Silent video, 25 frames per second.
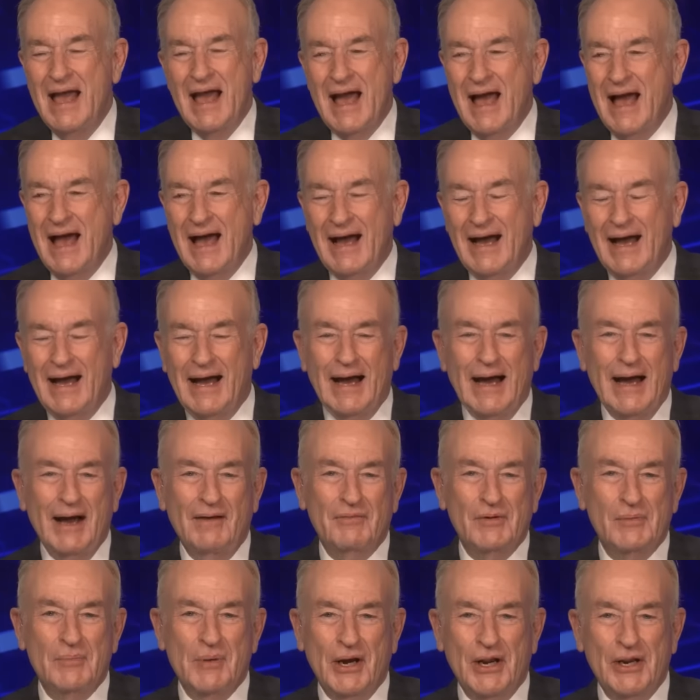Uh,
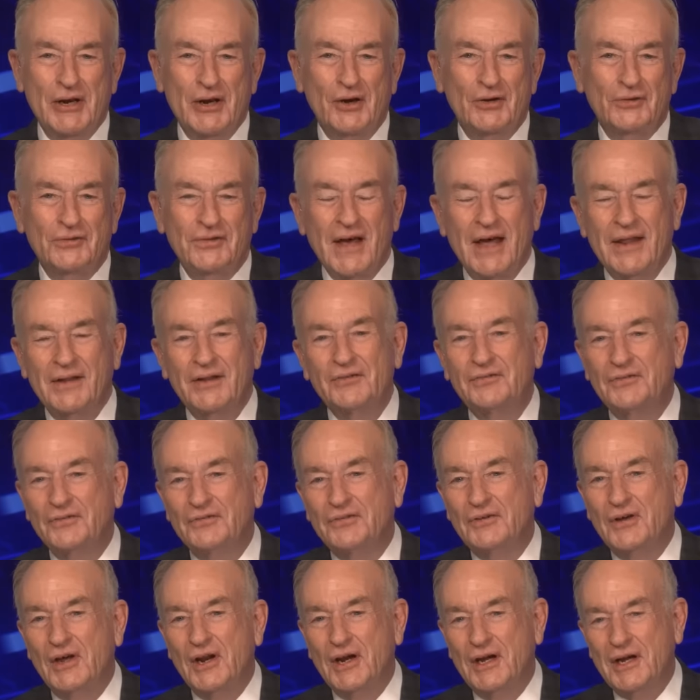everybody knows how this
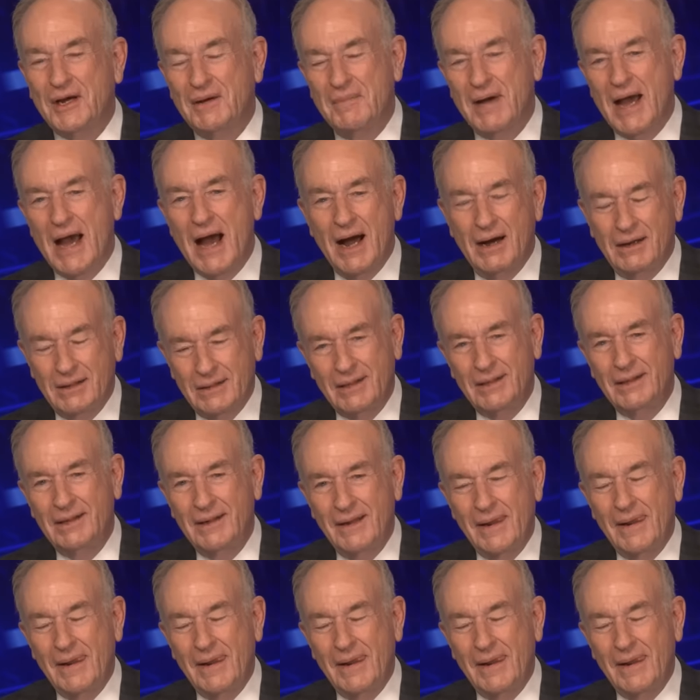is going to come out.